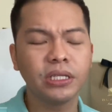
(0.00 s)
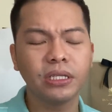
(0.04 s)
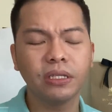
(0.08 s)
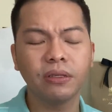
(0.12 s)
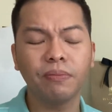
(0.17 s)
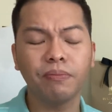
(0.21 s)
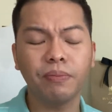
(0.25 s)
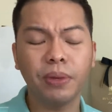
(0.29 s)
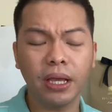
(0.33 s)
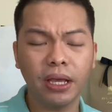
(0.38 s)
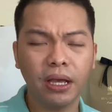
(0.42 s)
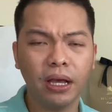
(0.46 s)

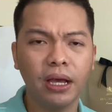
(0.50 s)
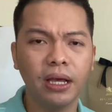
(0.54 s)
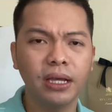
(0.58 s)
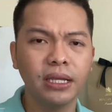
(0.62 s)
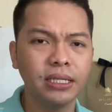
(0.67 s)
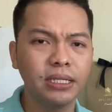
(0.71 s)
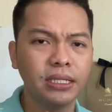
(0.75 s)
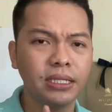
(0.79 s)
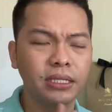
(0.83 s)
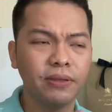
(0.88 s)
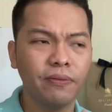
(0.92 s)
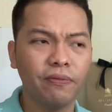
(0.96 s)

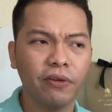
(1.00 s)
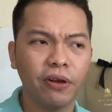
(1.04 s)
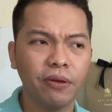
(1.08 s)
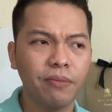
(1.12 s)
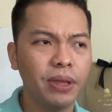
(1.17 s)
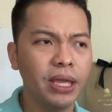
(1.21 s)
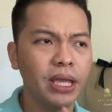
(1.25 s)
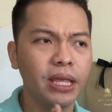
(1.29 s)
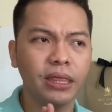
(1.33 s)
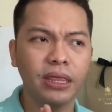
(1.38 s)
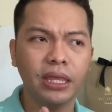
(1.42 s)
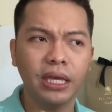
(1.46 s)
because for
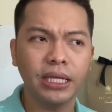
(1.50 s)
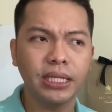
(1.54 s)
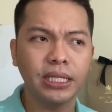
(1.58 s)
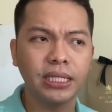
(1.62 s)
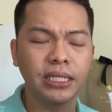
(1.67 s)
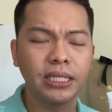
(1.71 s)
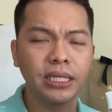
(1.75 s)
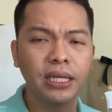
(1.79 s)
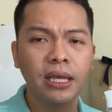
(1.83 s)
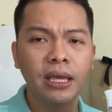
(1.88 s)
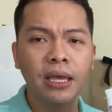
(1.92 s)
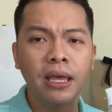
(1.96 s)
me,
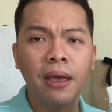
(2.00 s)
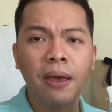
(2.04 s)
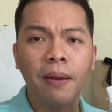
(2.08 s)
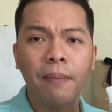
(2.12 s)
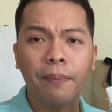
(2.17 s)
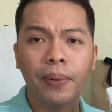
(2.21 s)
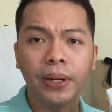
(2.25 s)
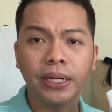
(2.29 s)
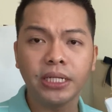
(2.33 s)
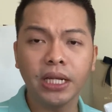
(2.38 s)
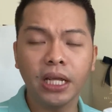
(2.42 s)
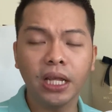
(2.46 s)
this
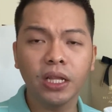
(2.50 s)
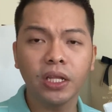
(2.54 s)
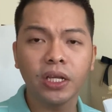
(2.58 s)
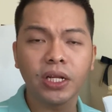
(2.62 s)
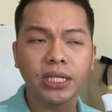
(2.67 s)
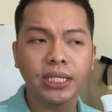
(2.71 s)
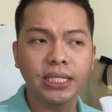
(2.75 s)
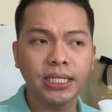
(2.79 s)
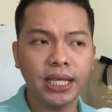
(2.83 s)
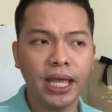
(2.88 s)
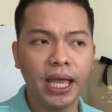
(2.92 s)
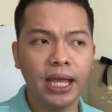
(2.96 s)
particular
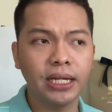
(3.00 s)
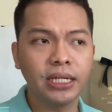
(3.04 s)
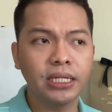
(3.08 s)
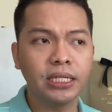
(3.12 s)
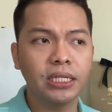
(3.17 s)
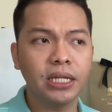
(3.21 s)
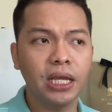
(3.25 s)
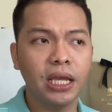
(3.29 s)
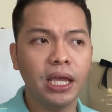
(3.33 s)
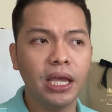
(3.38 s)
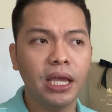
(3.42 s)
scent